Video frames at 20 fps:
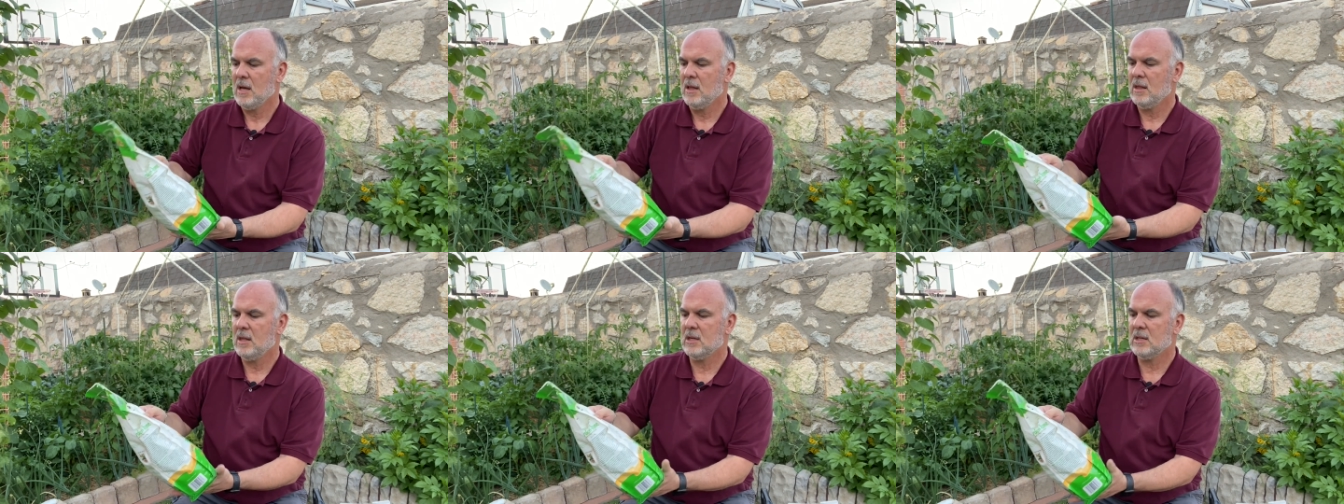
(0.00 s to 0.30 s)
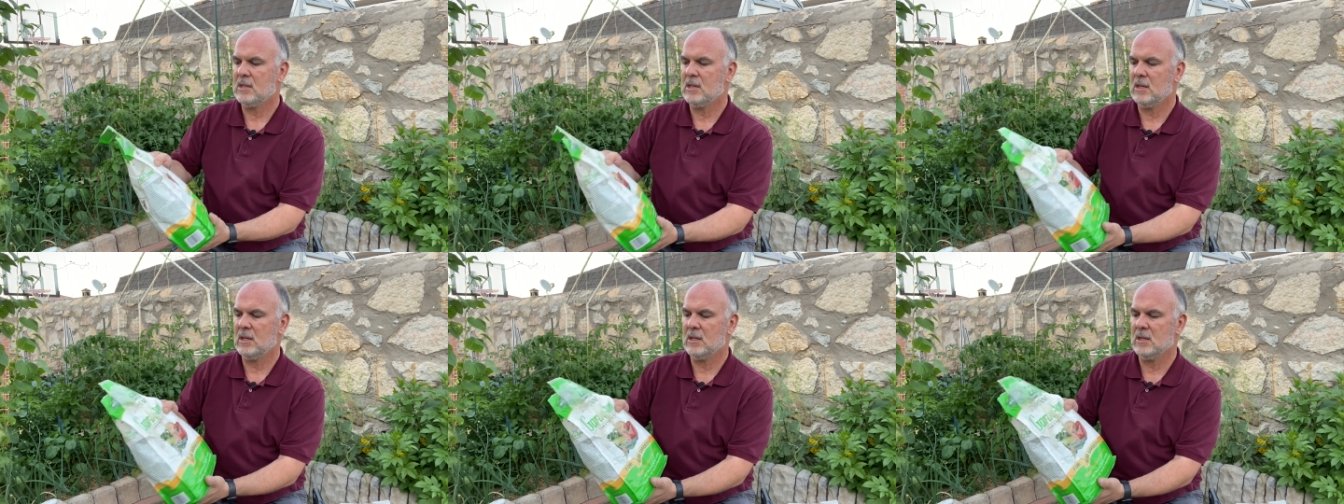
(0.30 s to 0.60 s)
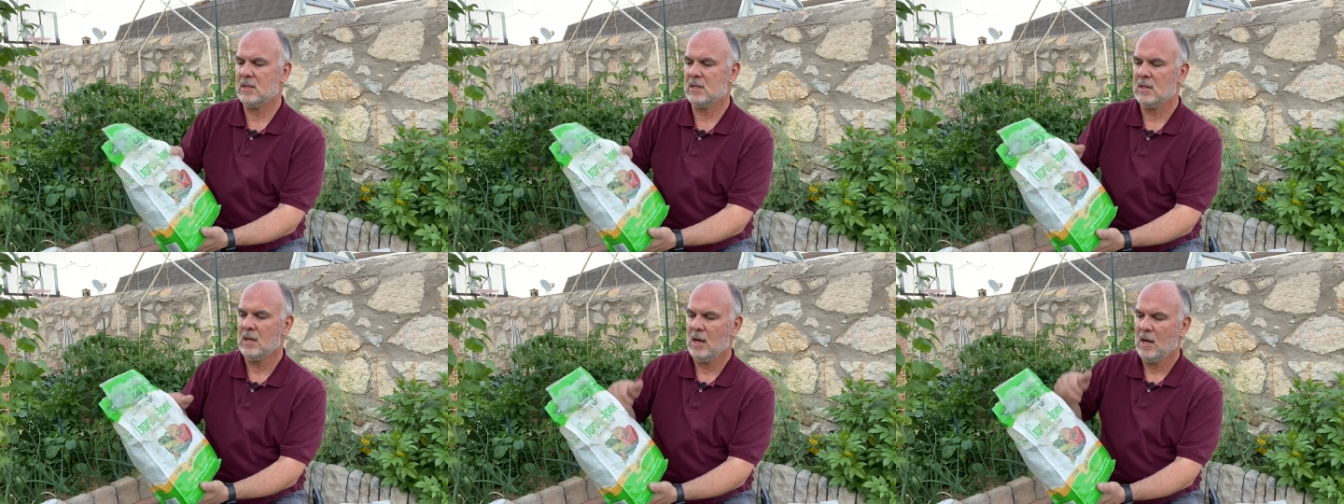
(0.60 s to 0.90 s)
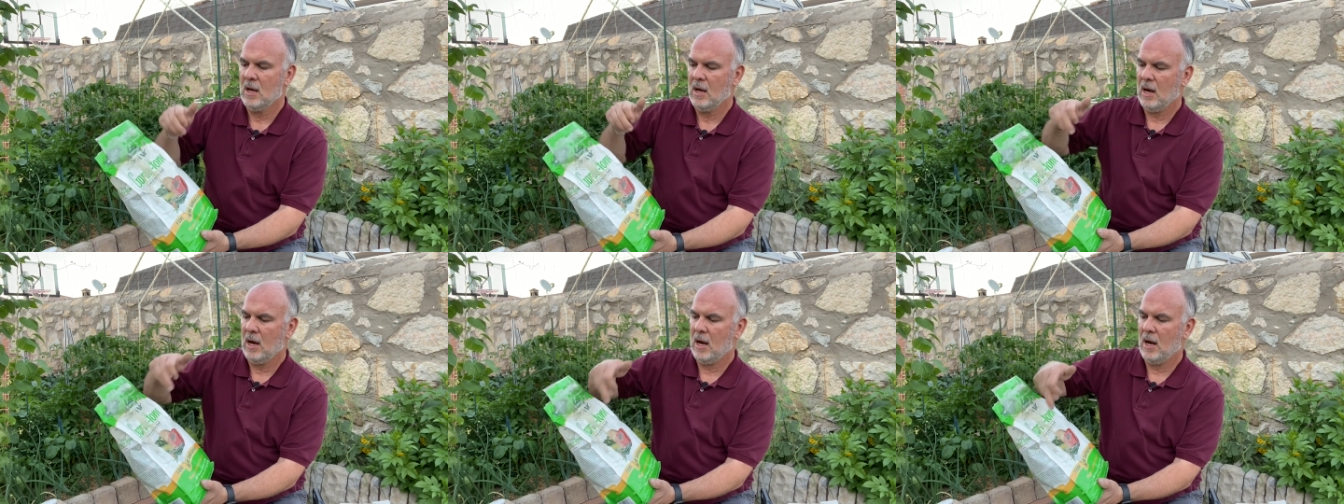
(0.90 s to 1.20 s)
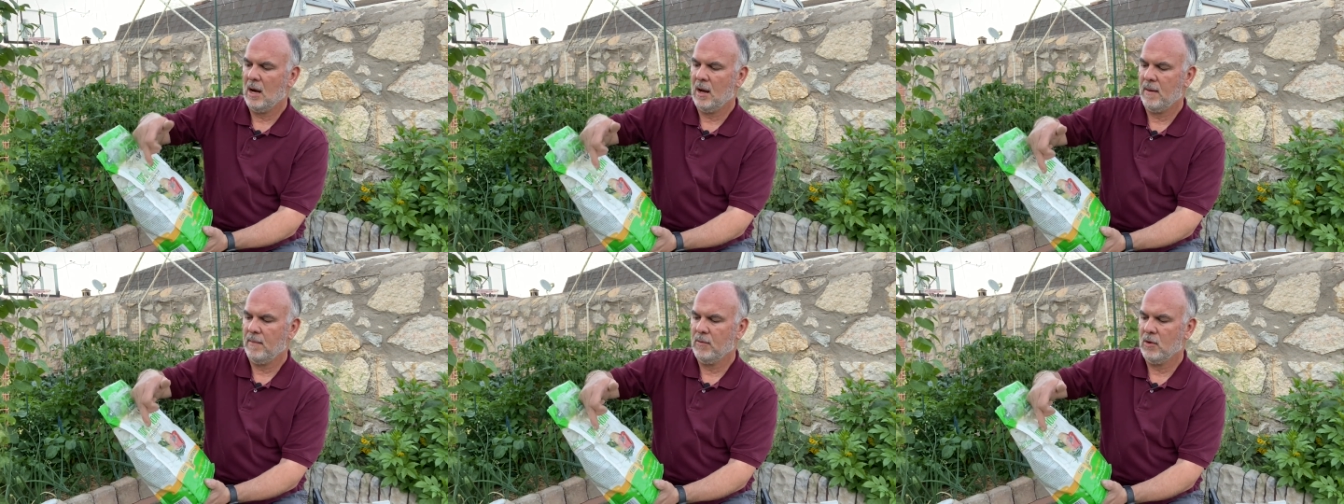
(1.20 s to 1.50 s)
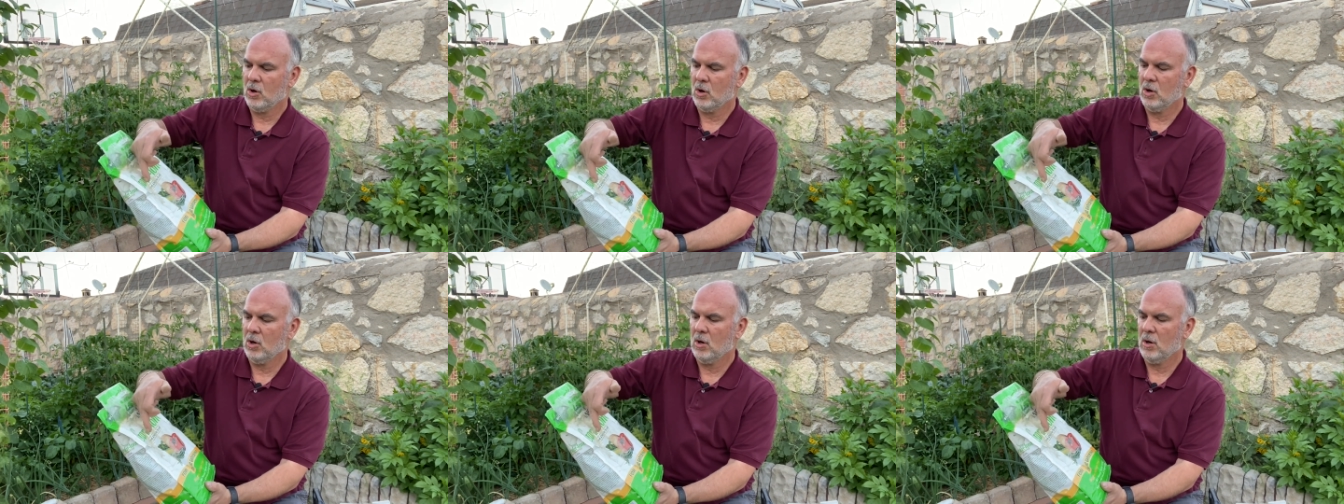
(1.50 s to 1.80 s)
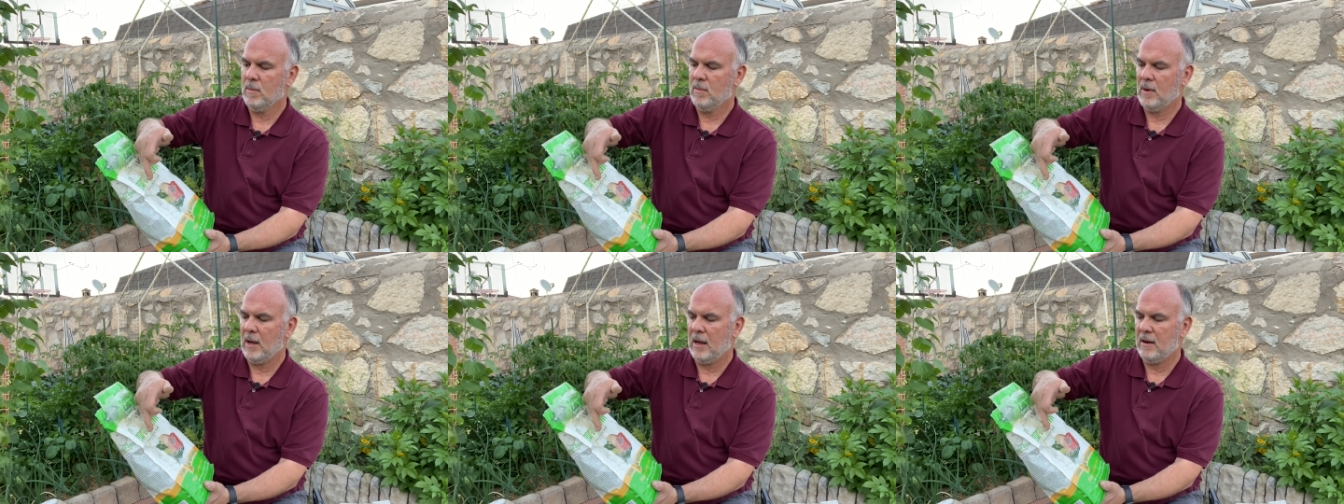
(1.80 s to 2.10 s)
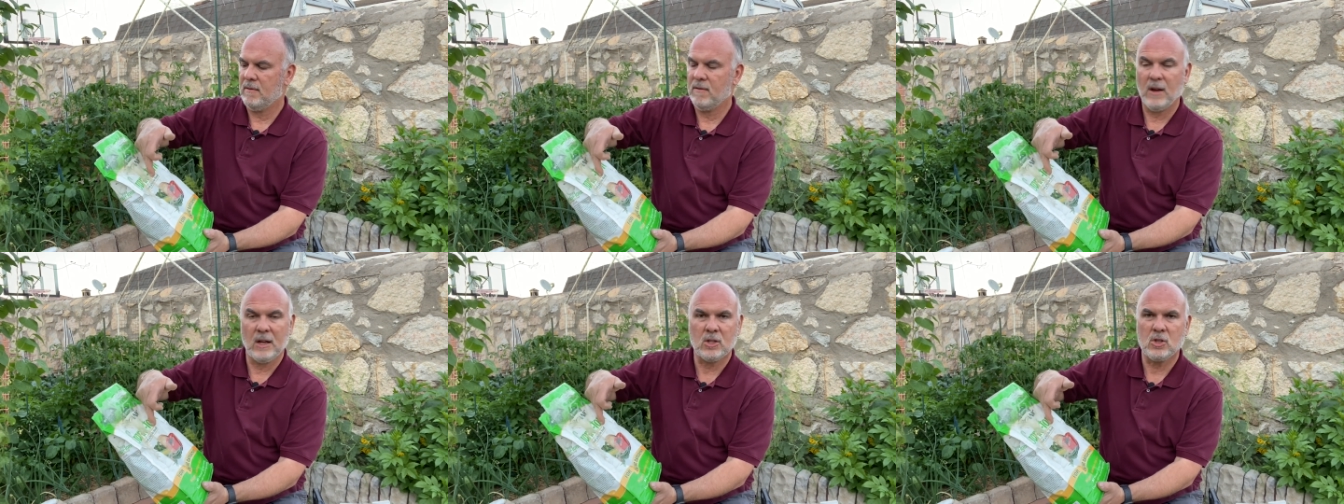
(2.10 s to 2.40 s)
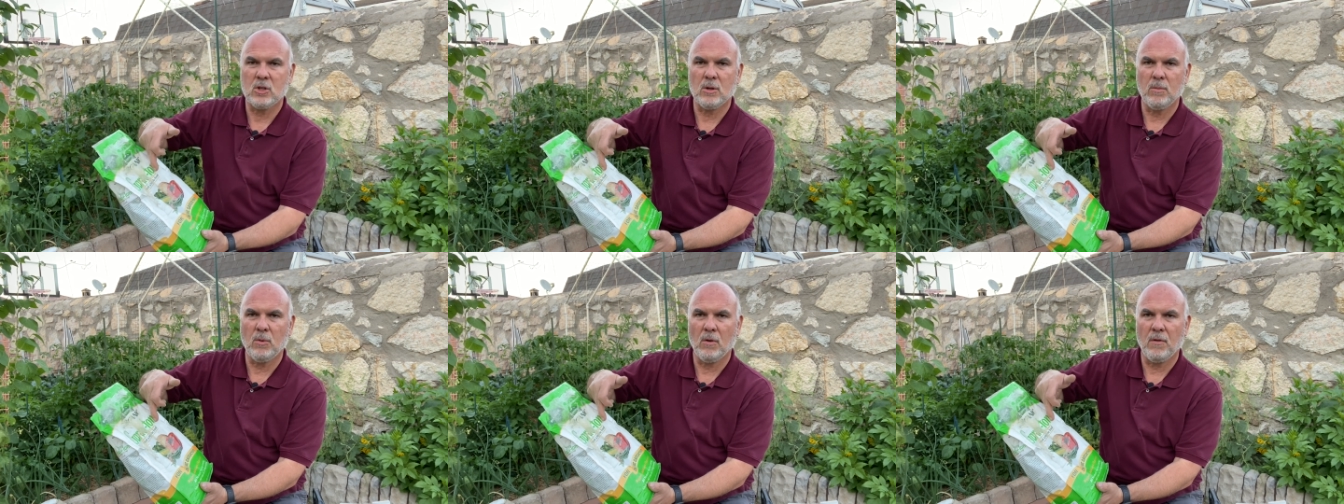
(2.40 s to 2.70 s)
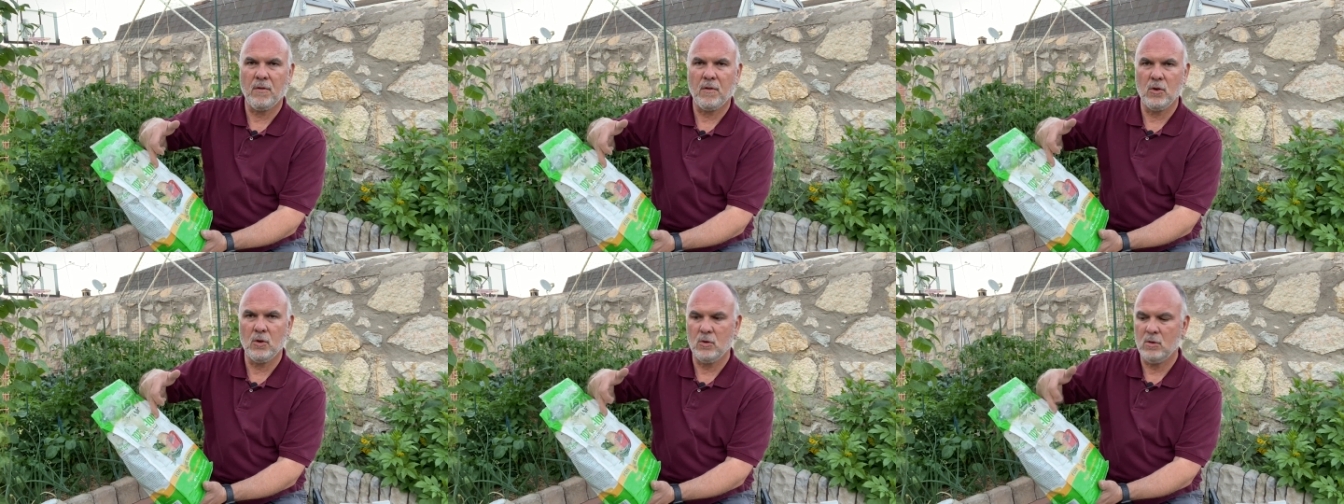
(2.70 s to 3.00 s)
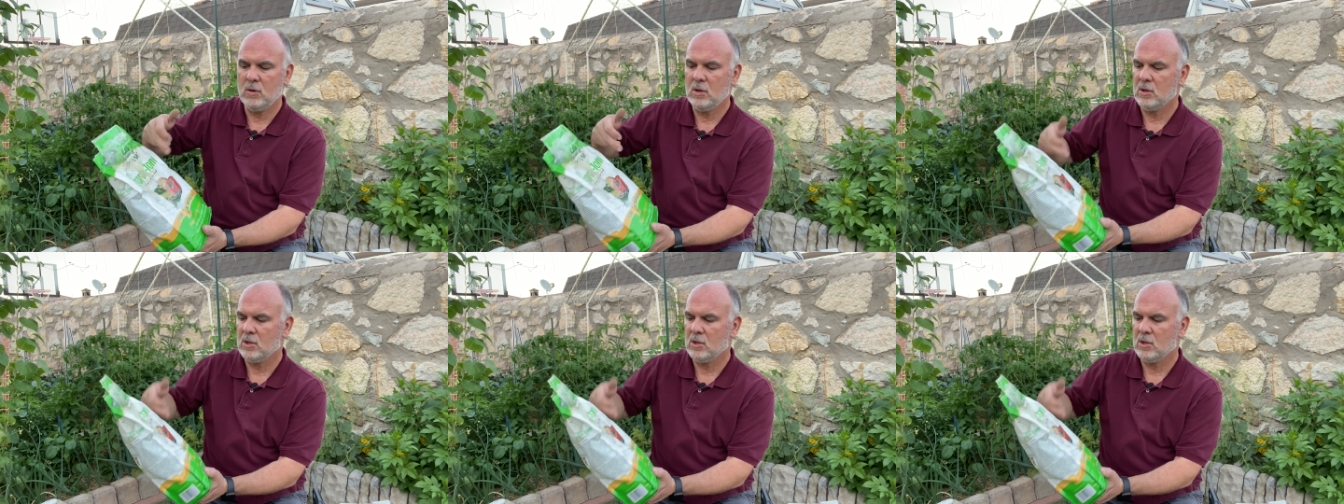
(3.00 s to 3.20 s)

This is um, herb and vegetable food.